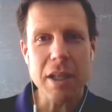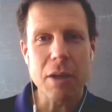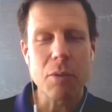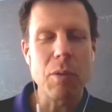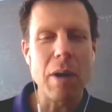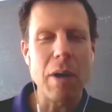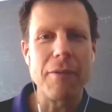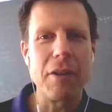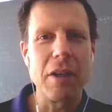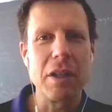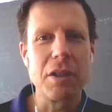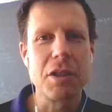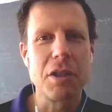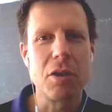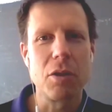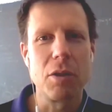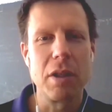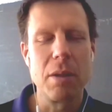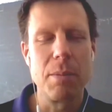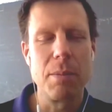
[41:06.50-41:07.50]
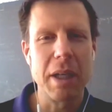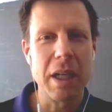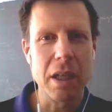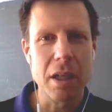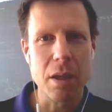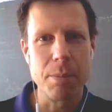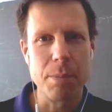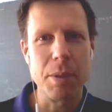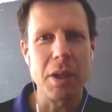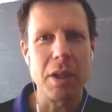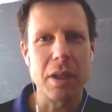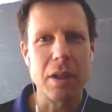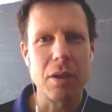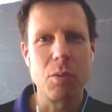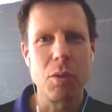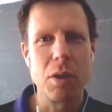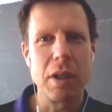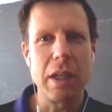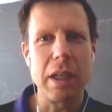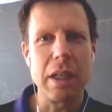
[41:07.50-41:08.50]
like Raphael's story in the beginning of the book,
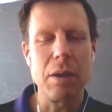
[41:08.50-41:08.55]
where yep.